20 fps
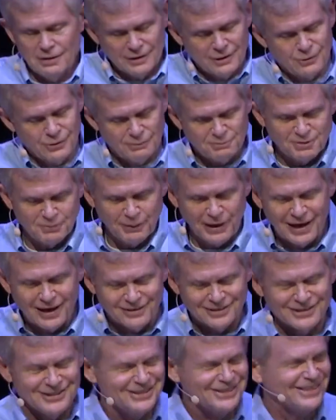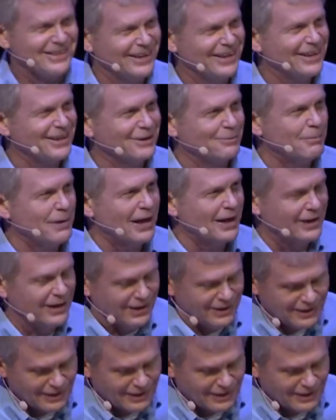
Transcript: It creeps me out just thinking about it.